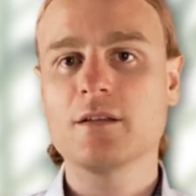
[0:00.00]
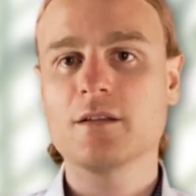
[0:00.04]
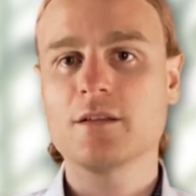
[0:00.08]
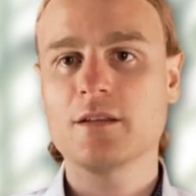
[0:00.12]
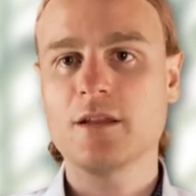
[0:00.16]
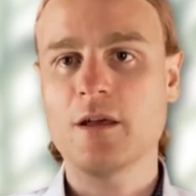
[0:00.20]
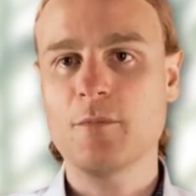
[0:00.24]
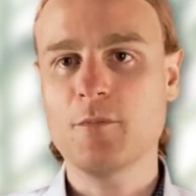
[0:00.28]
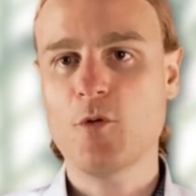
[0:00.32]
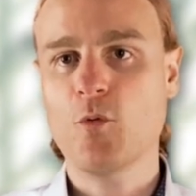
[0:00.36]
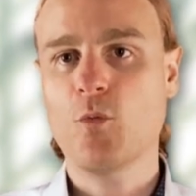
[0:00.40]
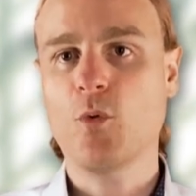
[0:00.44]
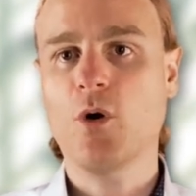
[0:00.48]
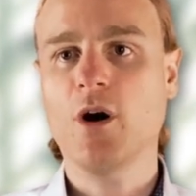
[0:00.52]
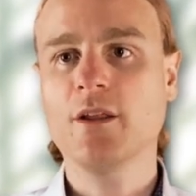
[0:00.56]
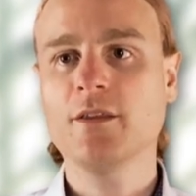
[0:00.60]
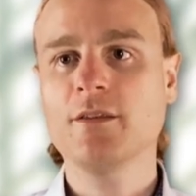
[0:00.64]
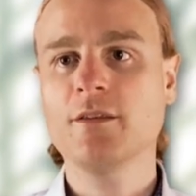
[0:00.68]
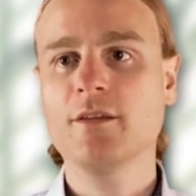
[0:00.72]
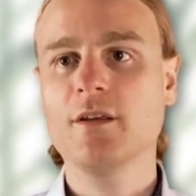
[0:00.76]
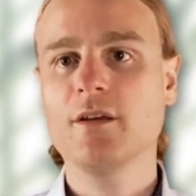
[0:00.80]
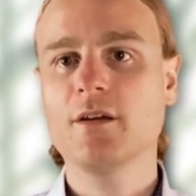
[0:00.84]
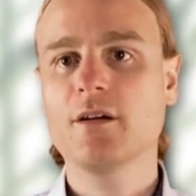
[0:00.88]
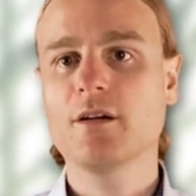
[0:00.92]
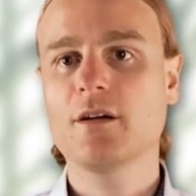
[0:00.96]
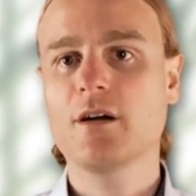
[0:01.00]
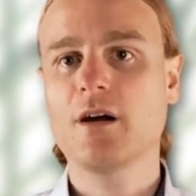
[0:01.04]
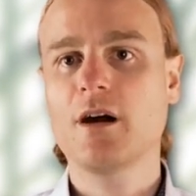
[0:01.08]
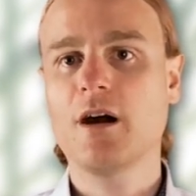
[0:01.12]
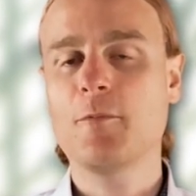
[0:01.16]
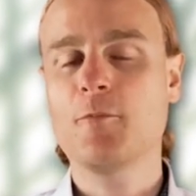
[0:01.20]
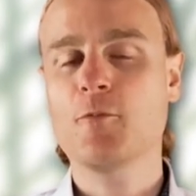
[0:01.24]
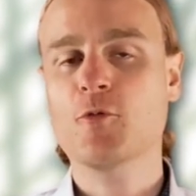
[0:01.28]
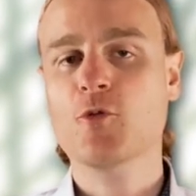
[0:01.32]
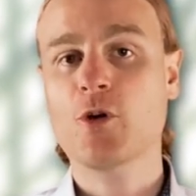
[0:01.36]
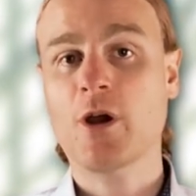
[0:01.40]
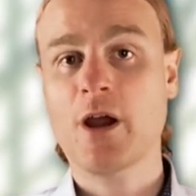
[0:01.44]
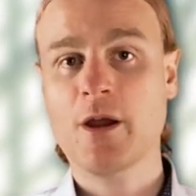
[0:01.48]
Number one, a
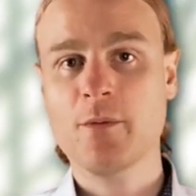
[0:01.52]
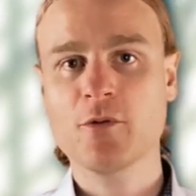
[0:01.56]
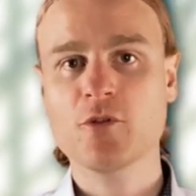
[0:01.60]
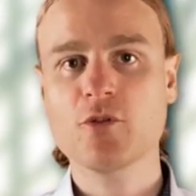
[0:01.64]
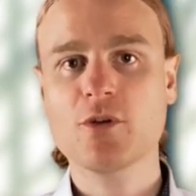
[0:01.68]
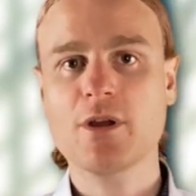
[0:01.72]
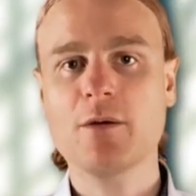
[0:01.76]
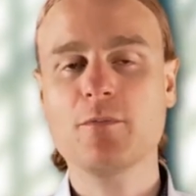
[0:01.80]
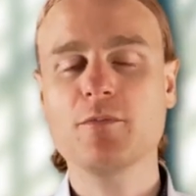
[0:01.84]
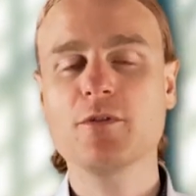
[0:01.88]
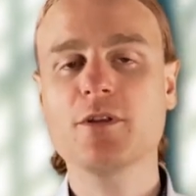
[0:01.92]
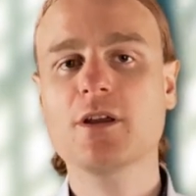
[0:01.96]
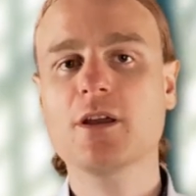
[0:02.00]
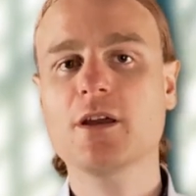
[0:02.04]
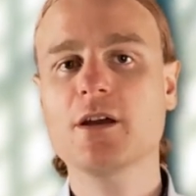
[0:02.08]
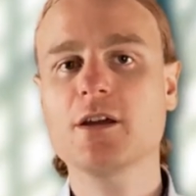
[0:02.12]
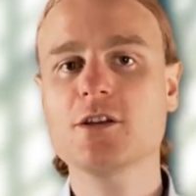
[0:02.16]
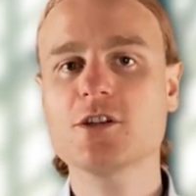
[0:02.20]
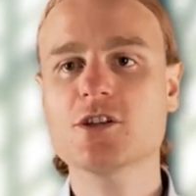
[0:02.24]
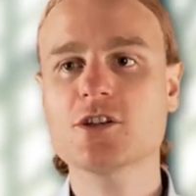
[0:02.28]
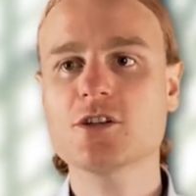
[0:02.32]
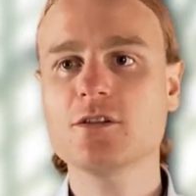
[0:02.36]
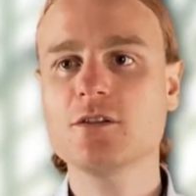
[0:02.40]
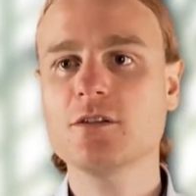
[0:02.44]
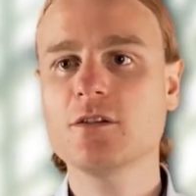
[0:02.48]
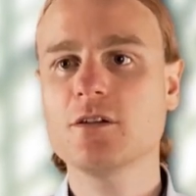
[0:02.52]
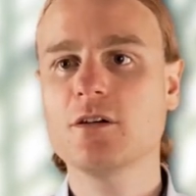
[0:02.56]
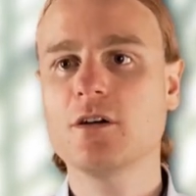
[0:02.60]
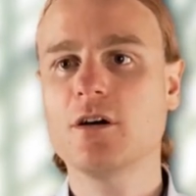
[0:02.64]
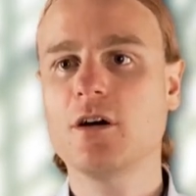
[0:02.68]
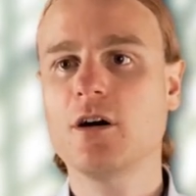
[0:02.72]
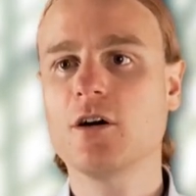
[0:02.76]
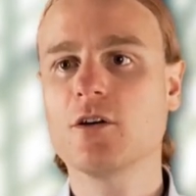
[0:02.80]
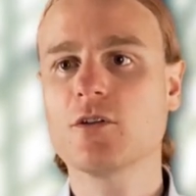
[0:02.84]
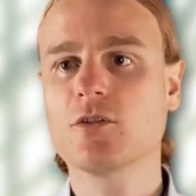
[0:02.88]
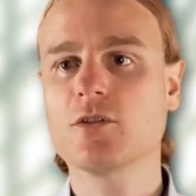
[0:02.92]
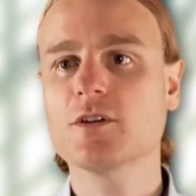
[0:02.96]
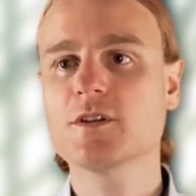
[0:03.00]
primary application
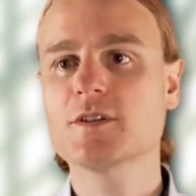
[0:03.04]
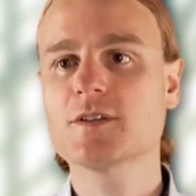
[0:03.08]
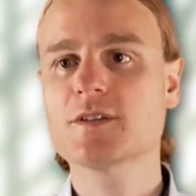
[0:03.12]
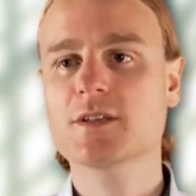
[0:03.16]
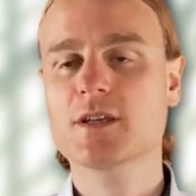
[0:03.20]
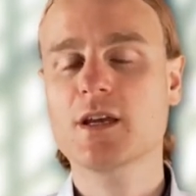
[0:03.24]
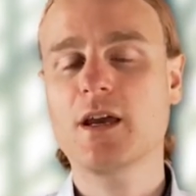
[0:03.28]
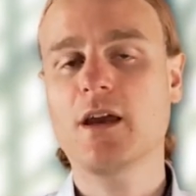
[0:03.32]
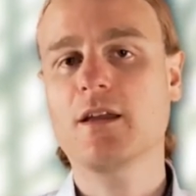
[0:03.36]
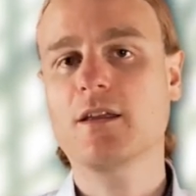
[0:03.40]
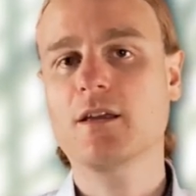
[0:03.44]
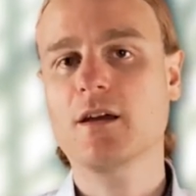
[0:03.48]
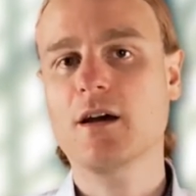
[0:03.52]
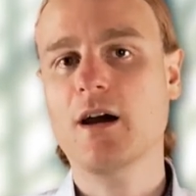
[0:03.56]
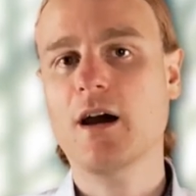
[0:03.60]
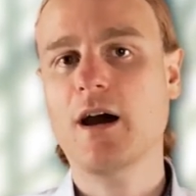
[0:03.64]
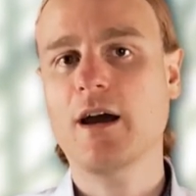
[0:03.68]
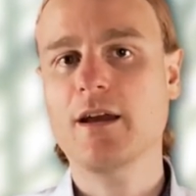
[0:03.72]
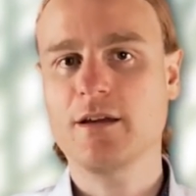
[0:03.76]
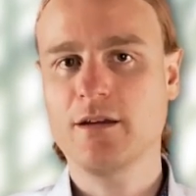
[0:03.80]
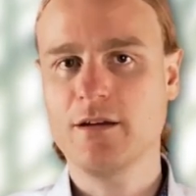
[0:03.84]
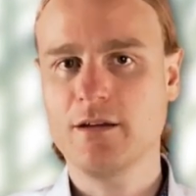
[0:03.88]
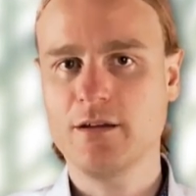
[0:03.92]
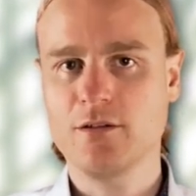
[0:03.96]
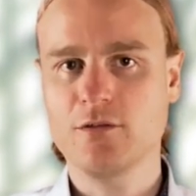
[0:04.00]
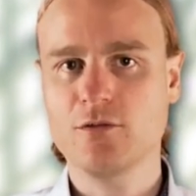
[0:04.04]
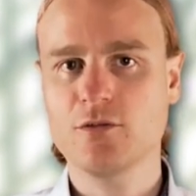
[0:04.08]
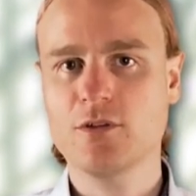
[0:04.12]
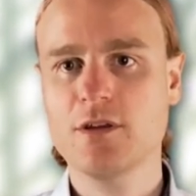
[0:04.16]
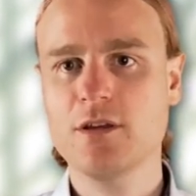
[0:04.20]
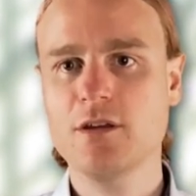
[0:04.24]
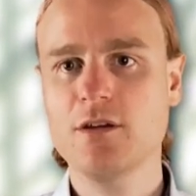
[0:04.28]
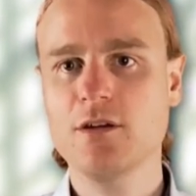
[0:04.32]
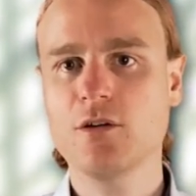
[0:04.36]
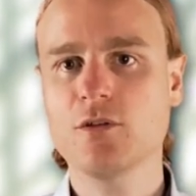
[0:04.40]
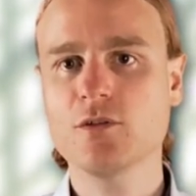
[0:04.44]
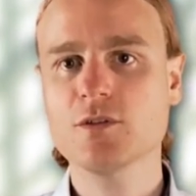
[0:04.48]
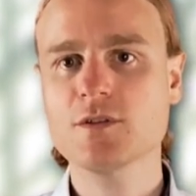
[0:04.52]
or SCADA
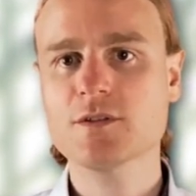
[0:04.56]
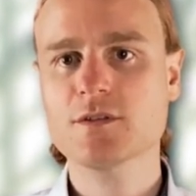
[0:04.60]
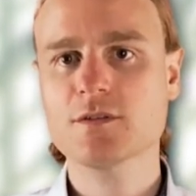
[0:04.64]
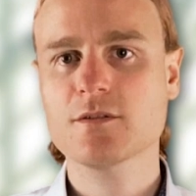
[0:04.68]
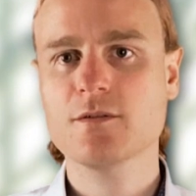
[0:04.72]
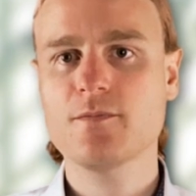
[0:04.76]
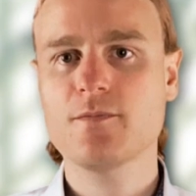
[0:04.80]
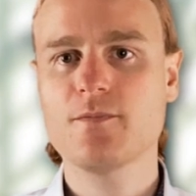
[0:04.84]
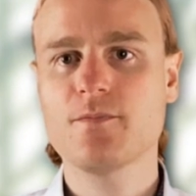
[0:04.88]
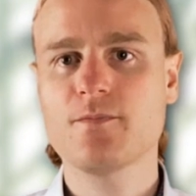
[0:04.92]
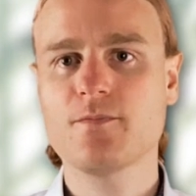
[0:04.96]
IIoT host,